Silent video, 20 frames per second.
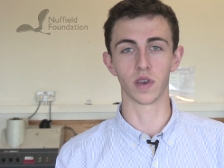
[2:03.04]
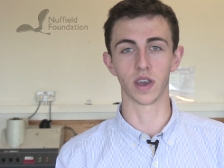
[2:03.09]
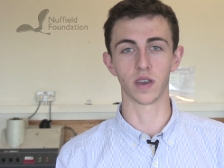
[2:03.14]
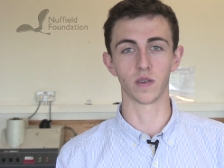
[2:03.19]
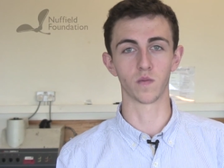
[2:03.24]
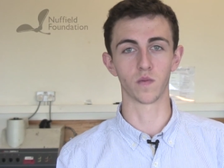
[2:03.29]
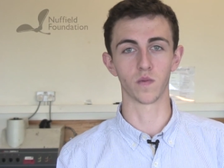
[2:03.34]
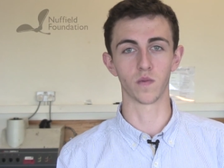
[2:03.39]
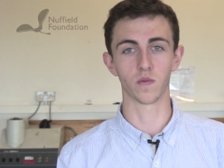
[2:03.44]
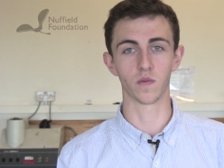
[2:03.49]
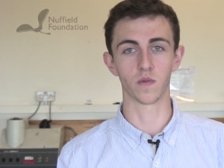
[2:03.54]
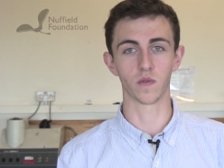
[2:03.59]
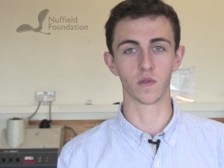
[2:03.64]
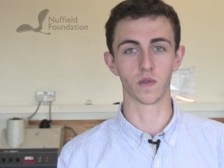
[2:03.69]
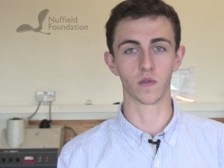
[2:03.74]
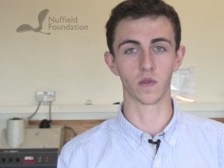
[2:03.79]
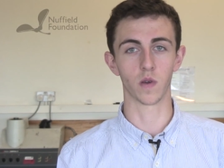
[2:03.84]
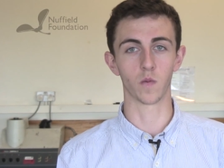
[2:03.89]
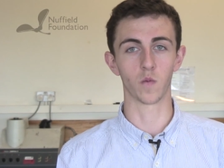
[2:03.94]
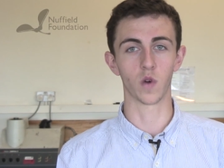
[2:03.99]
my
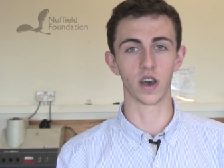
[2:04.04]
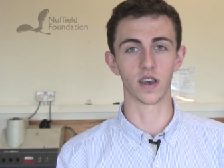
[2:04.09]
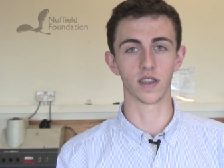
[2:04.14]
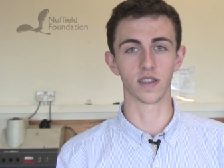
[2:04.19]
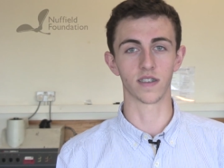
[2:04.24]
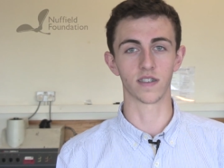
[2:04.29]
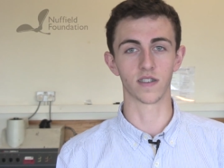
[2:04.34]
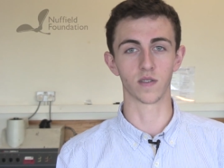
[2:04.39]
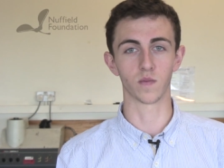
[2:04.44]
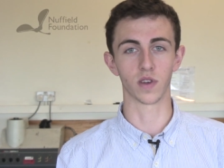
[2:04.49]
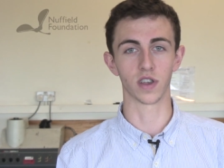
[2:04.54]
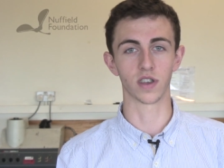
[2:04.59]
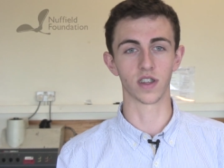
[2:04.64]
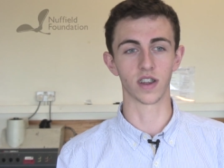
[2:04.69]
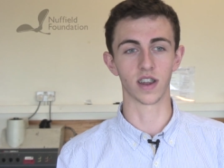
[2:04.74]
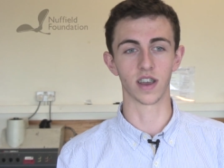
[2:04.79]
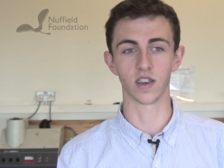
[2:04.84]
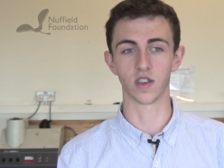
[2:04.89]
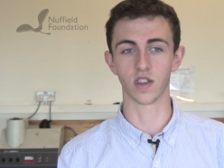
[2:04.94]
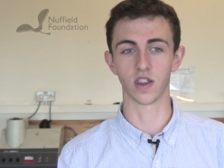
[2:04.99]
wildest
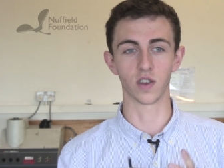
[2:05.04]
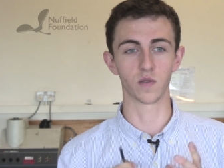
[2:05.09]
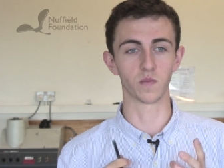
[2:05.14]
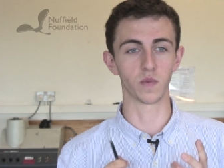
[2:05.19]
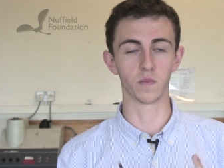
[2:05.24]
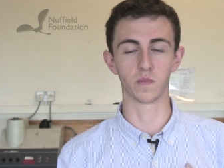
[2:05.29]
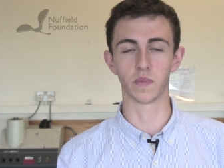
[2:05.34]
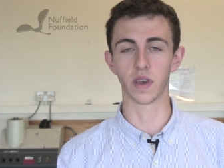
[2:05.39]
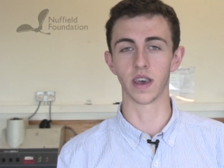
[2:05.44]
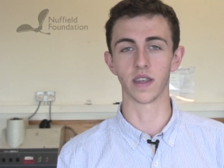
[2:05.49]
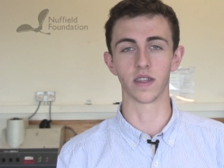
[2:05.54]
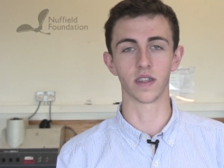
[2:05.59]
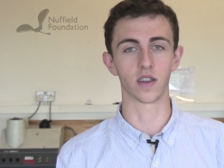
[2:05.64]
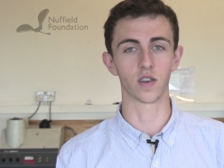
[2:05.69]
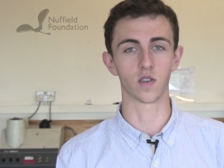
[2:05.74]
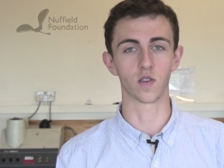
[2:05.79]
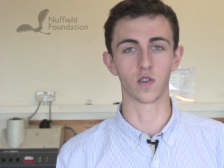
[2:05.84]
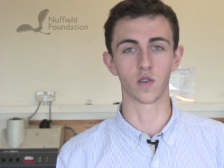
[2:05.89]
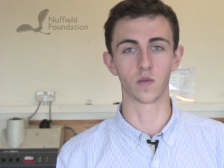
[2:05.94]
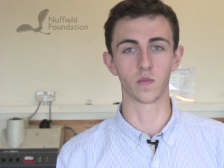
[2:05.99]
imagination. It's been better than
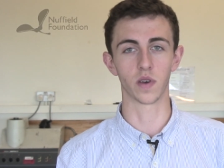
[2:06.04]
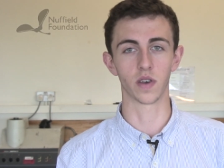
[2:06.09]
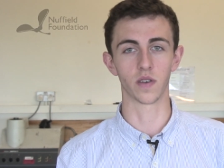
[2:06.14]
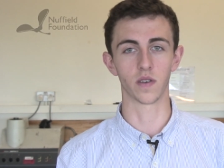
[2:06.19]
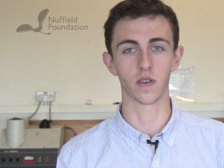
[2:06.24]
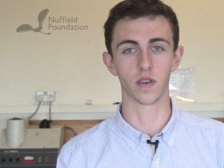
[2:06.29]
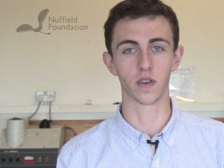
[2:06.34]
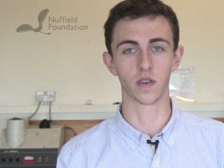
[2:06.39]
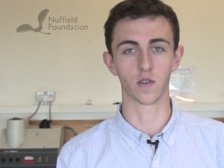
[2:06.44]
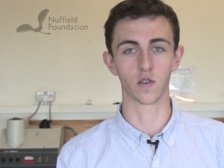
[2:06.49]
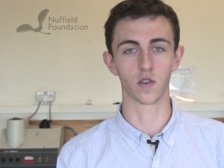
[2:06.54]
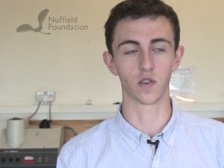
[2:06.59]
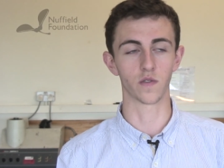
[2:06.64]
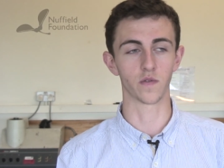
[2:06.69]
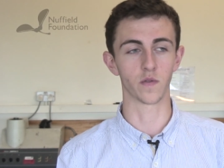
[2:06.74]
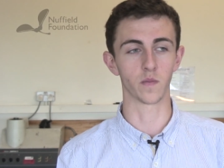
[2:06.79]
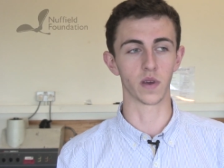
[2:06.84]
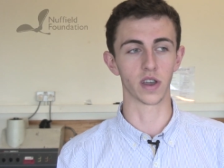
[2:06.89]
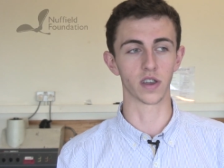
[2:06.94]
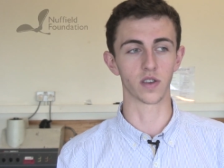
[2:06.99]
I could have, could
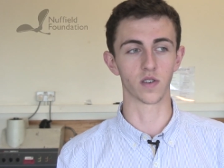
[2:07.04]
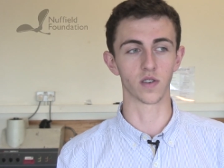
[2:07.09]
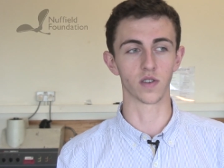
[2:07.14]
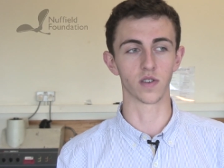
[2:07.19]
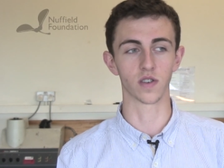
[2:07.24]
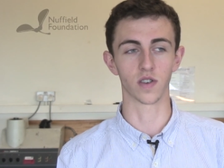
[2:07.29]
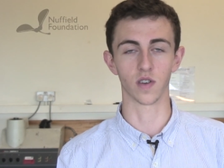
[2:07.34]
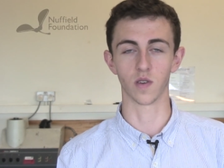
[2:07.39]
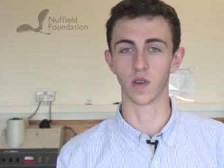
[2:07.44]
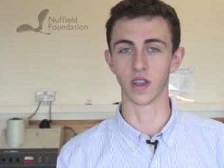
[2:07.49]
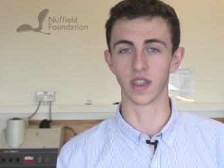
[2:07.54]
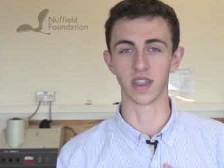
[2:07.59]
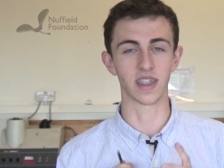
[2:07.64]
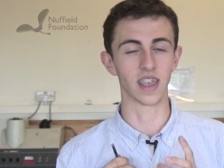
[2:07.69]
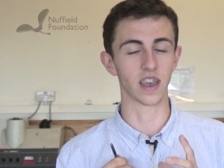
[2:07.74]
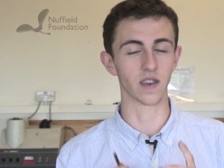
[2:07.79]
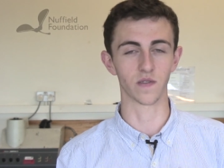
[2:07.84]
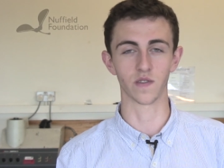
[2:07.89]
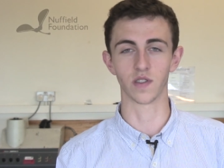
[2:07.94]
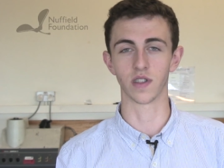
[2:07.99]
have imagined, so I
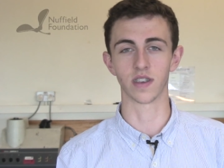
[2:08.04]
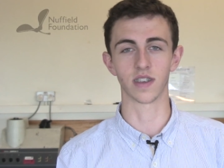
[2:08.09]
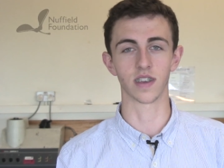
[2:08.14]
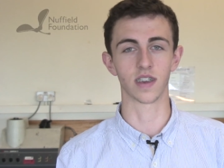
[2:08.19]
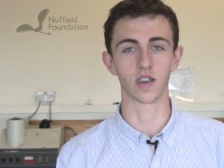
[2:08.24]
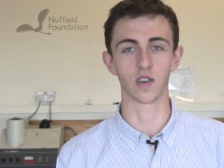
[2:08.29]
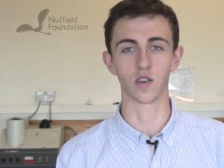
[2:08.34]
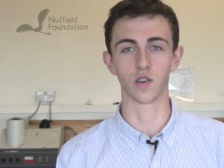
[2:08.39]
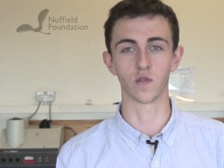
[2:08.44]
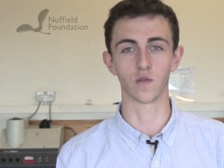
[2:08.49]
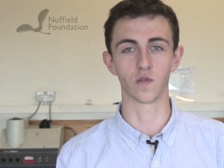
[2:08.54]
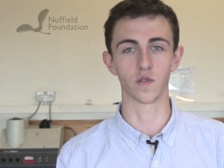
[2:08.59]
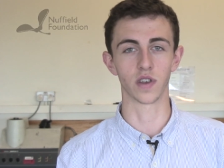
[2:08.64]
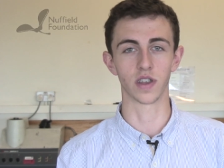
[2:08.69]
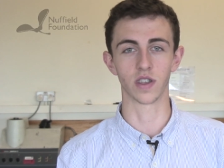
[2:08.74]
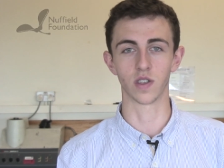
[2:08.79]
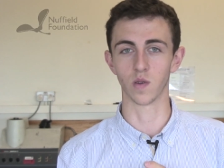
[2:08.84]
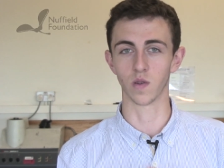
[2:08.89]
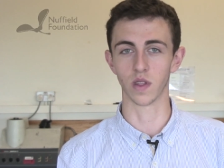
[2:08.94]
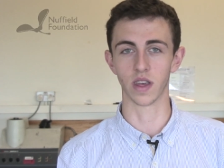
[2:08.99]
definitely say go for
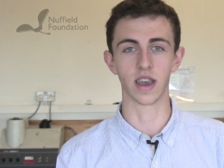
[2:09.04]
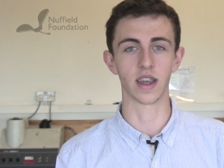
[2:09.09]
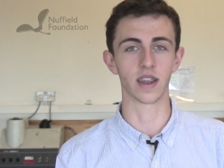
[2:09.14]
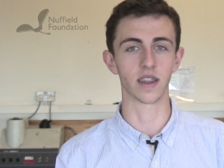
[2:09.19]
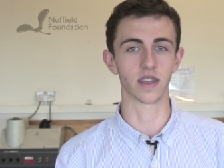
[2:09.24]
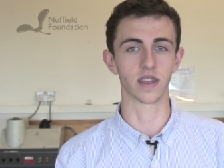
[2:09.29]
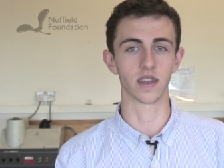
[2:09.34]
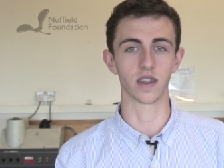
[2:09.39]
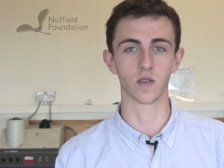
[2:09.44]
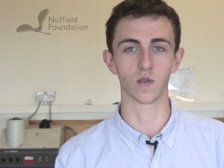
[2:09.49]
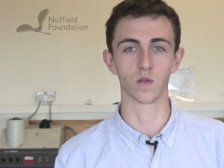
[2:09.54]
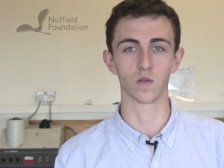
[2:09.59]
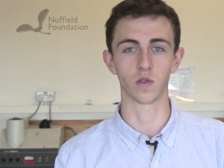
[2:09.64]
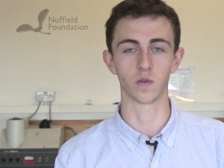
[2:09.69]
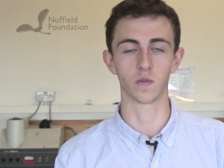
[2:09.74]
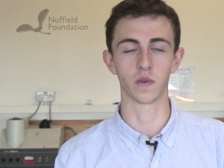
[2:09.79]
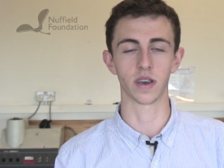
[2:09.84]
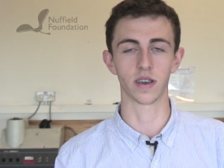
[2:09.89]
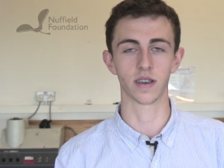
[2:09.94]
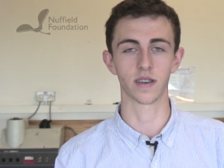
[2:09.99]
it. Don't let anything hold
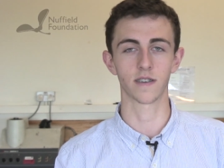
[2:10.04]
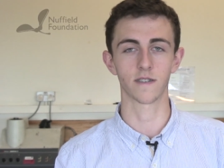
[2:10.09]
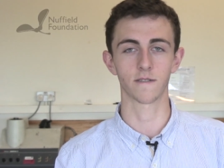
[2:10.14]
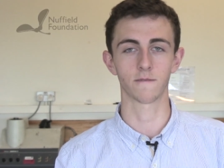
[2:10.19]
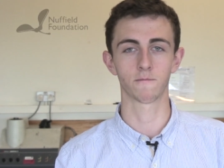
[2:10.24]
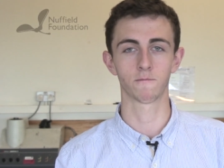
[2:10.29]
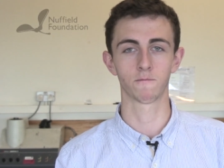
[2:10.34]
you back.